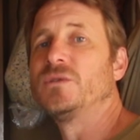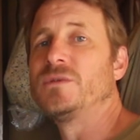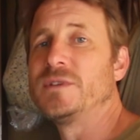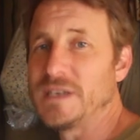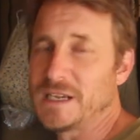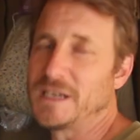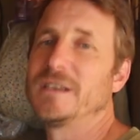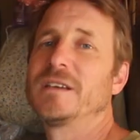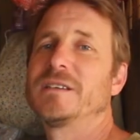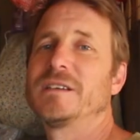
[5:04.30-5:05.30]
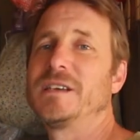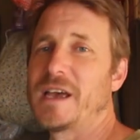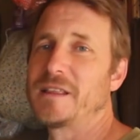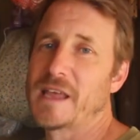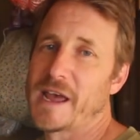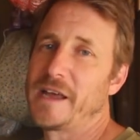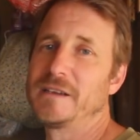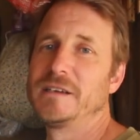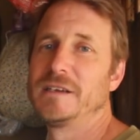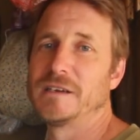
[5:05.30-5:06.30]
you need to get
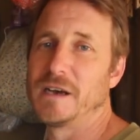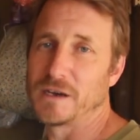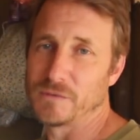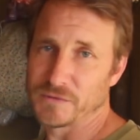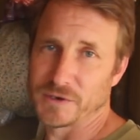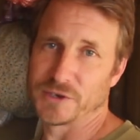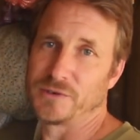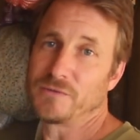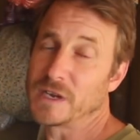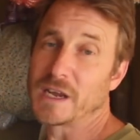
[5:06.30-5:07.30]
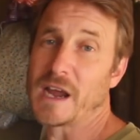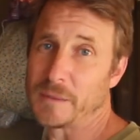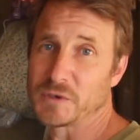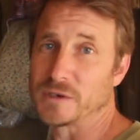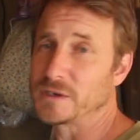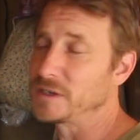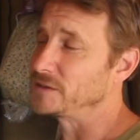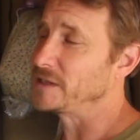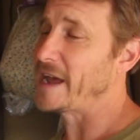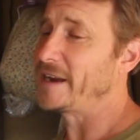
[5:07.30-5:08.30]
that uh, refrigerant recaptured
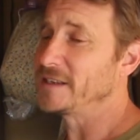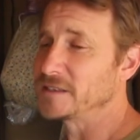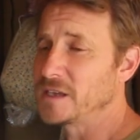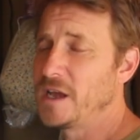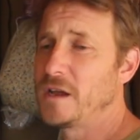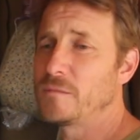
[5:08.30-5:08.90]
because that is